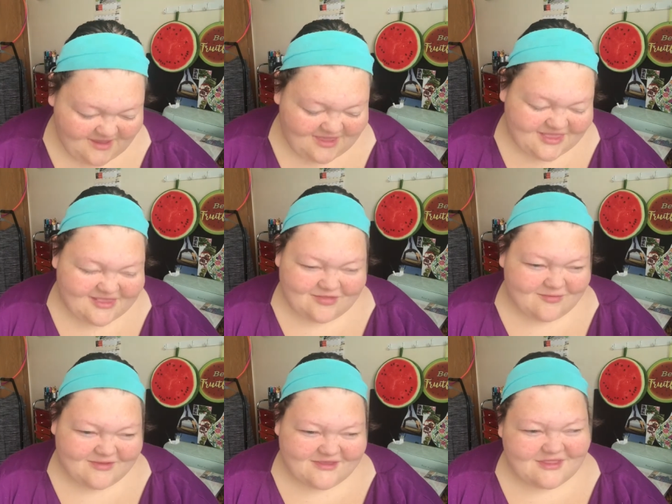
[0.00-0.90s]
Because the
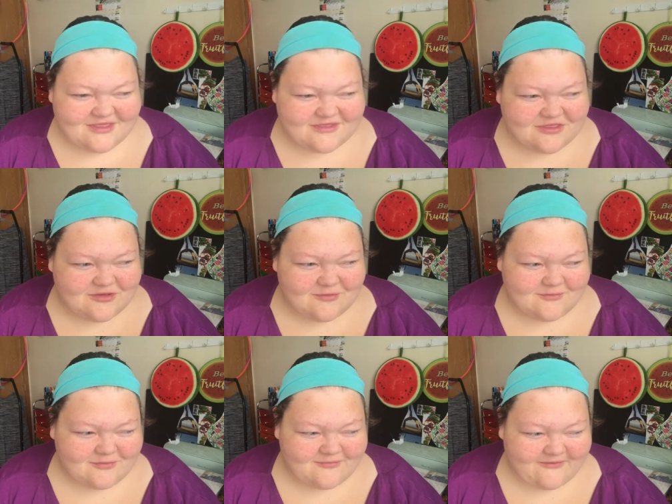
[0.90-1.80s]
ones I listened to
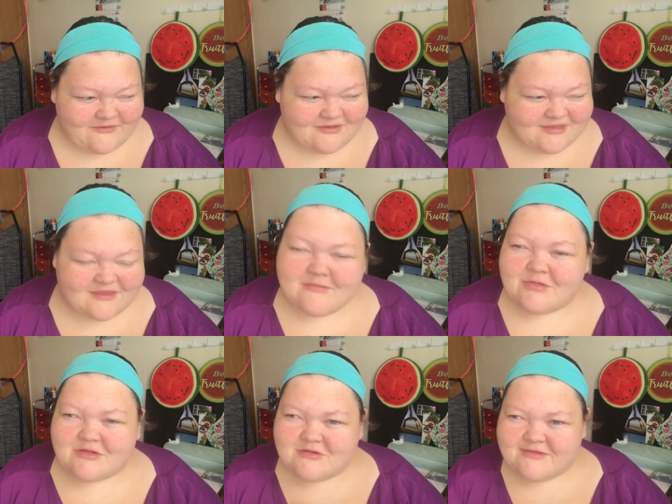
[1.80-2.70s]
were very
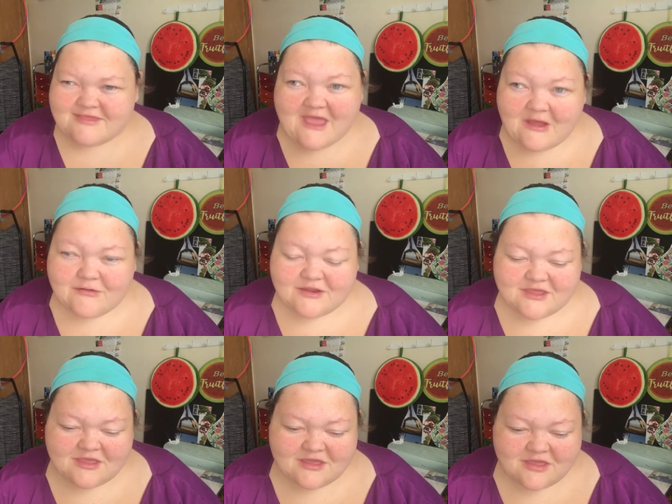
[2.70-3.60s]
similar
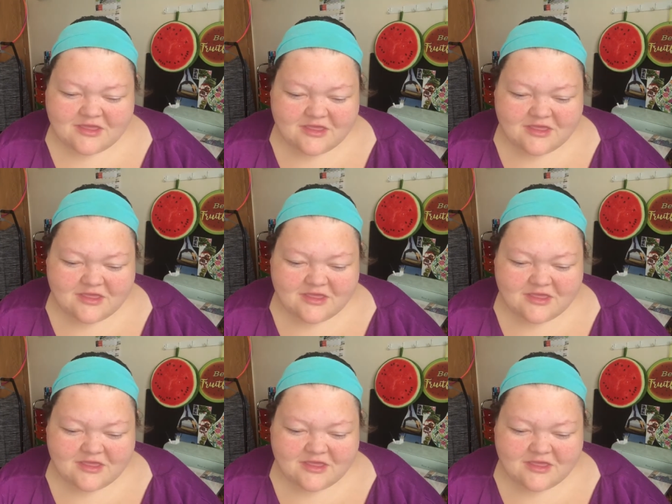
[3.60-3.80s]
sounding,